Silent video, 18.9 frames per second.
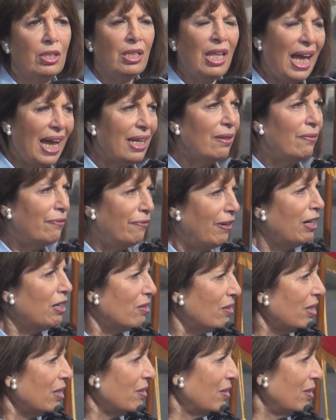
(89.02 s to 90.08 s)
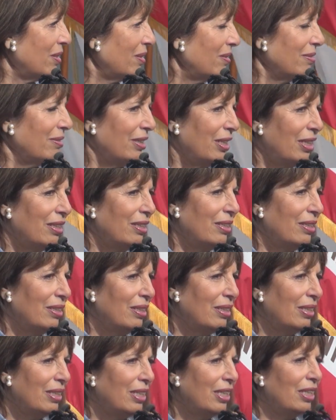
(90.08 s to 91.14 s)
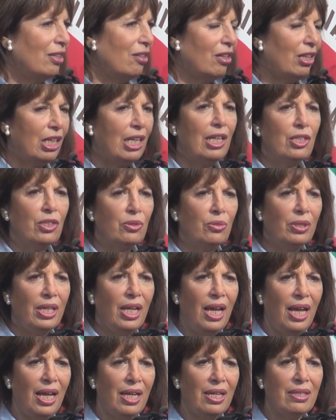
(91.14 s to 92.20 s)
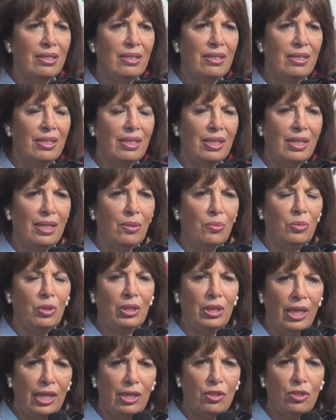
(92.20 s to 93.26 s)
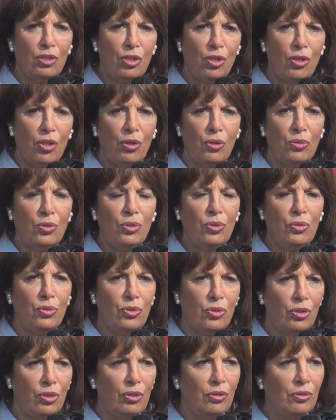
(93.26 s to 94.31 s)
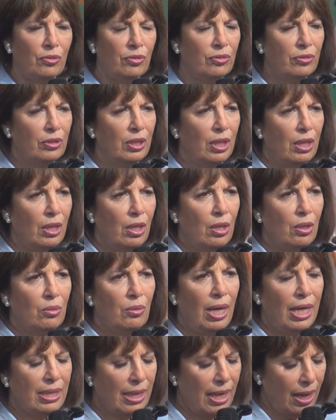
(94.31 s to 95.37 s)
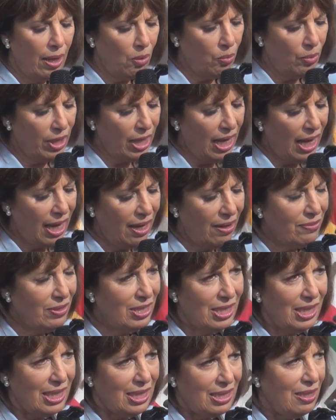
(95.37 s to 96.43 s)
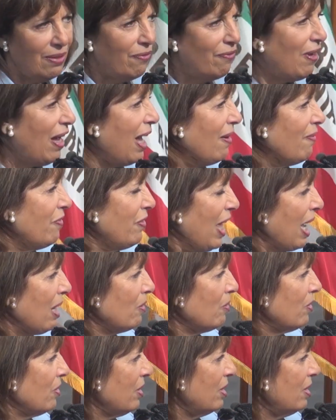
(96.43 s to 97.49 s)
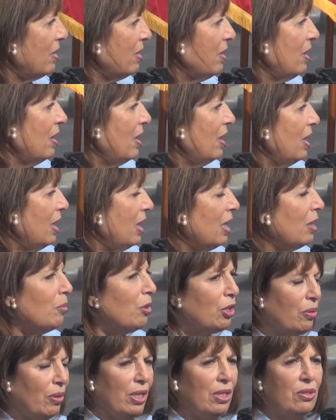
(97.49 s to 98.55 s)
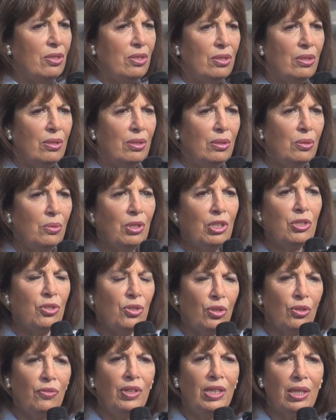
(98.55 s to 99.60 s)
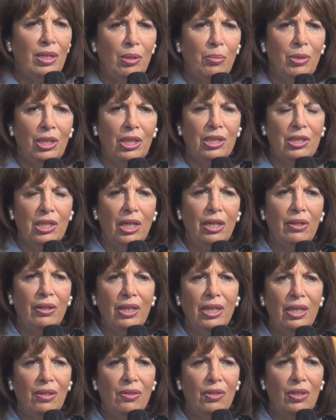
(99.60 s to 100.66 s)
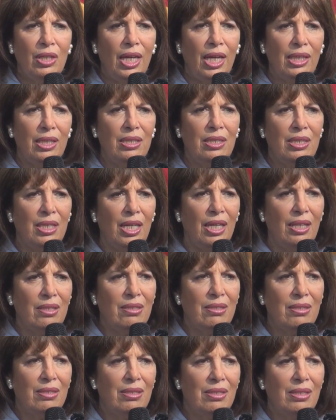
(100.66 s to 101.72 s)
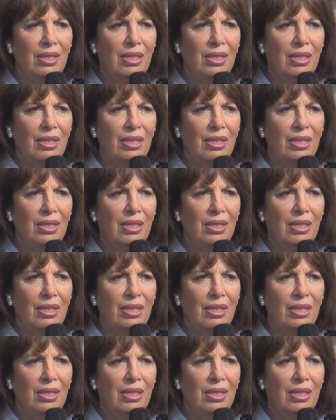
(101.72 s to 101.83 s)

a lack of fairness our country as it relates to those who serve. Right now, we have 65,000 immigrants who are serving in the military in the United States.